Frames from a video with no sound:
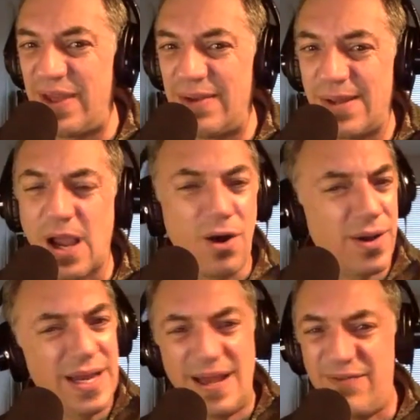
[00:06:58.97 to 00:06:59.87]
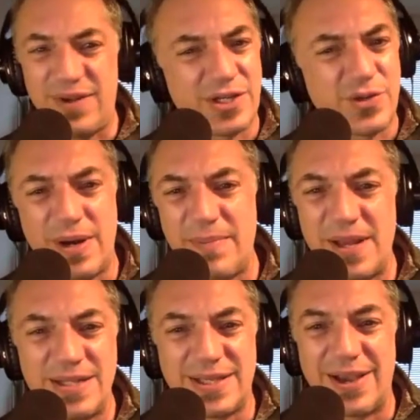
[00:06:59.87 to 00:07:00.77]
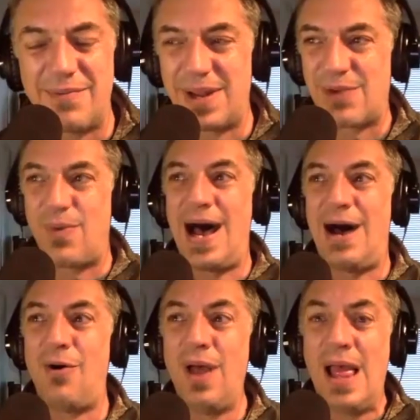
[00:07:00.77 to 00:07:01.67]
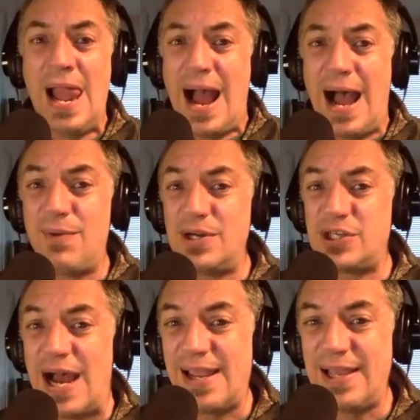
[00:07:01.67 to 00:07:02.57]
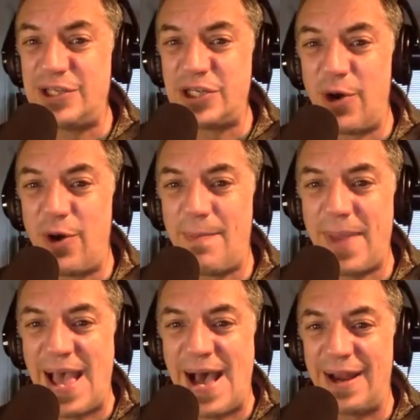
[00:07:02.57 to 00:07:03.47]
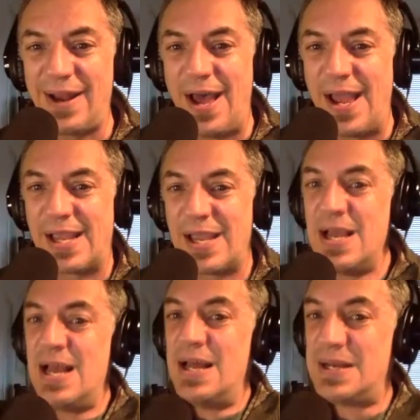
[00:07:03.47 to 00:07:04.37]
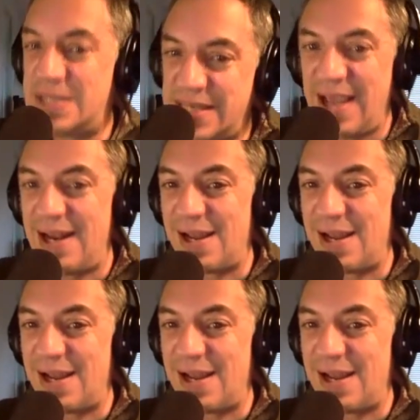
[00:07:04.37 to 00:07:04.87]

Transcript: And like, oh, he left like 20 minutes ago. I'm like, wow, I wish I could show up at like 10